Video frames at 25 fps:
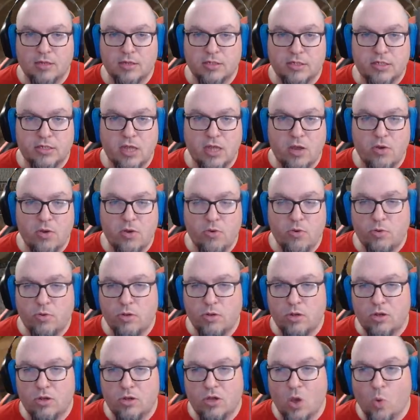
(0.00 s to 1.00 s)
So
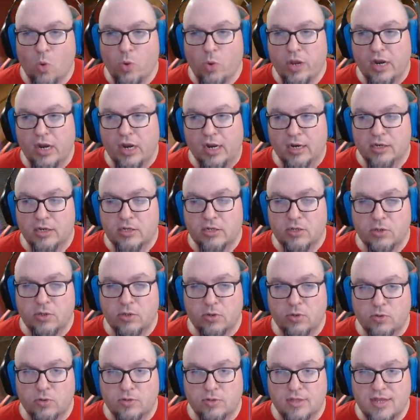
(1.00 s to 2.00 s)
going
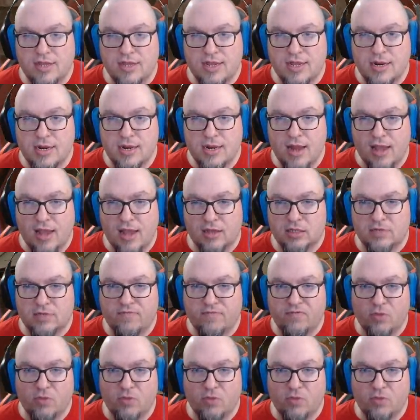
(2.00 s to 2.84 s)
to the next